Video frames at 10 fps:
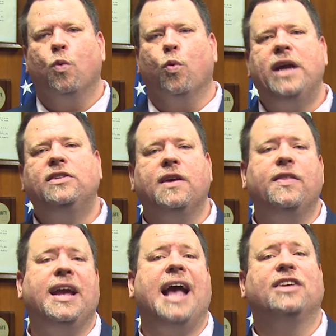Recently,
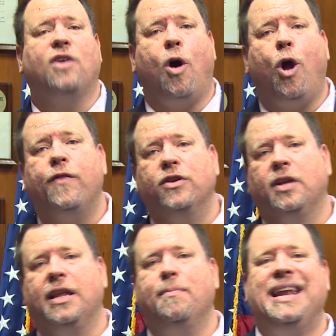they asked all of us
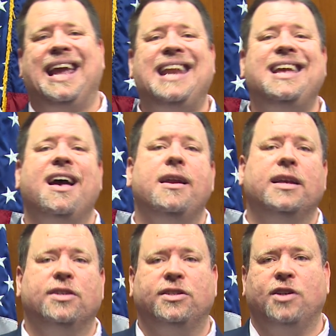to limit any
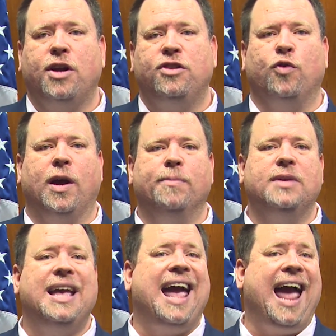unnecessary trips
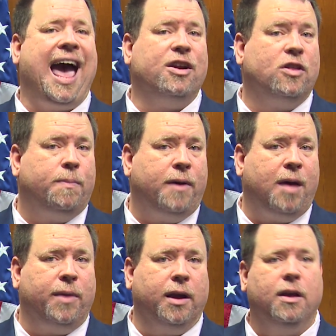out into the
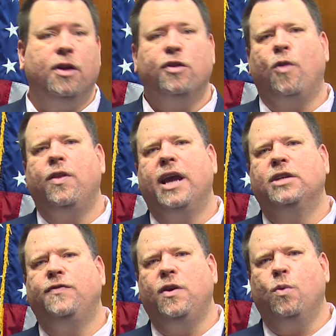public during the
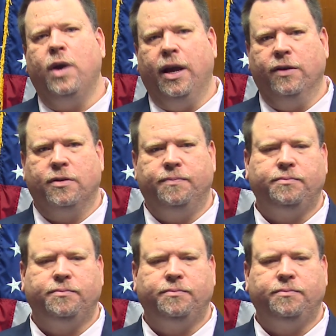next few weeks.